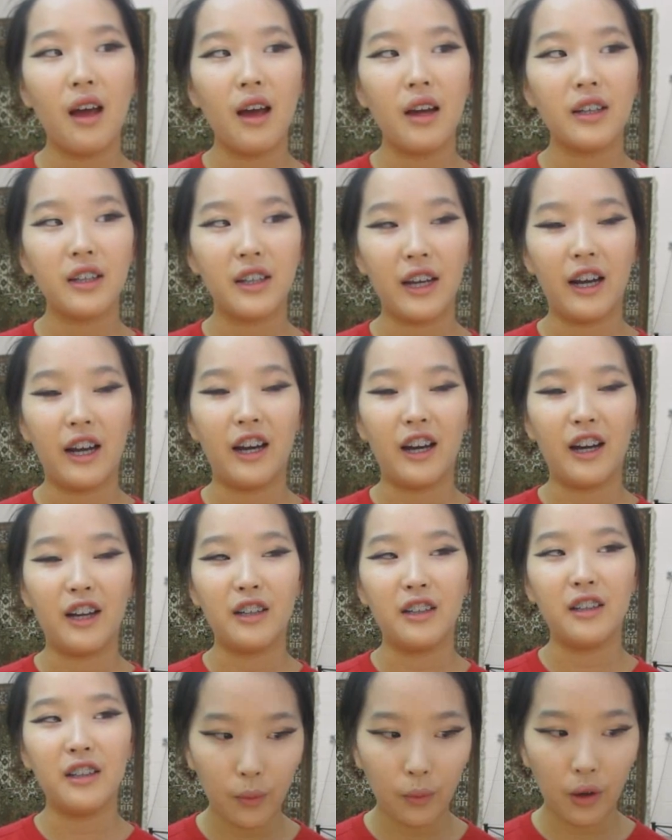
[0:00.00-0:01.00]
Yeah,
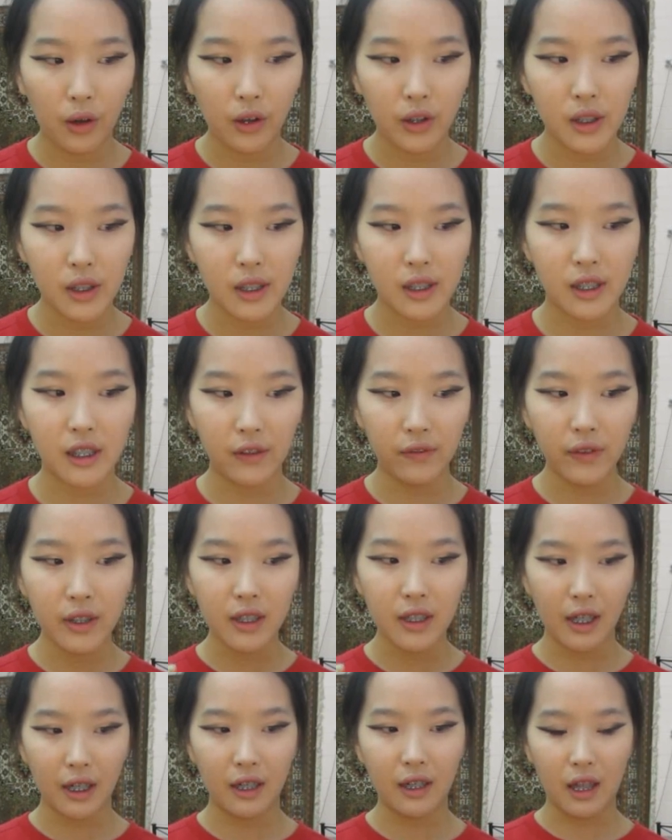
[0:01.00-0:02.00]
it was
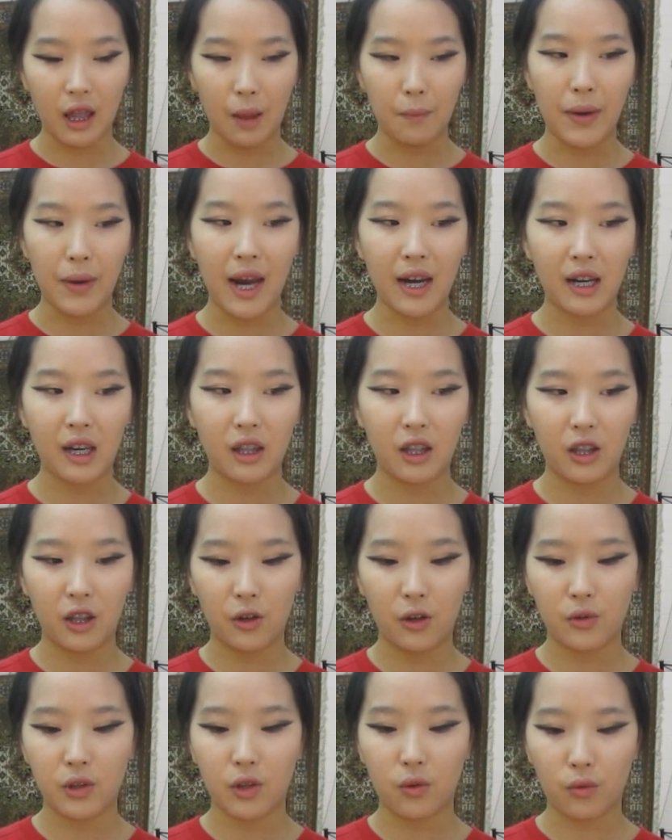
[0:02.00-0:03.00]
17 at the back, and then
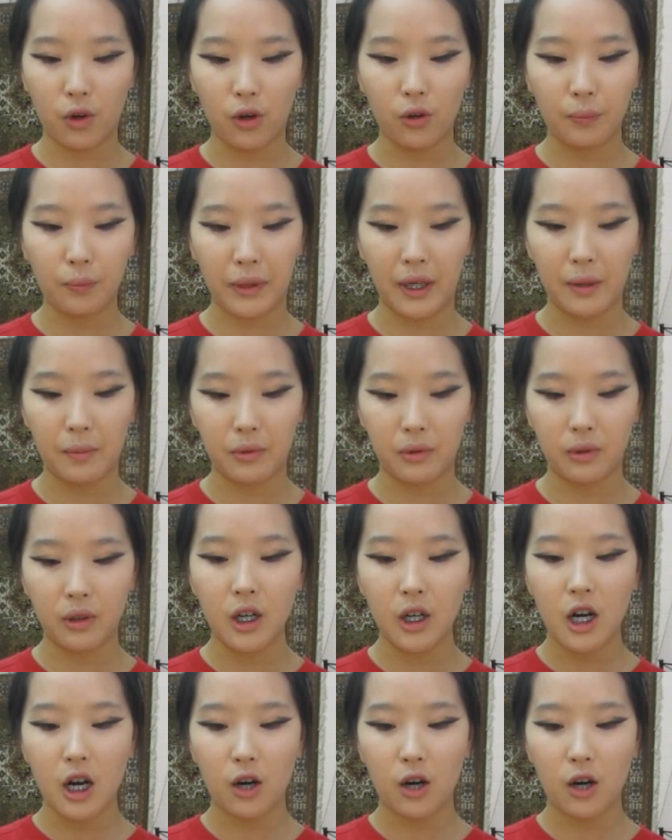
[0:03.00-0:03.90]
there was a row of people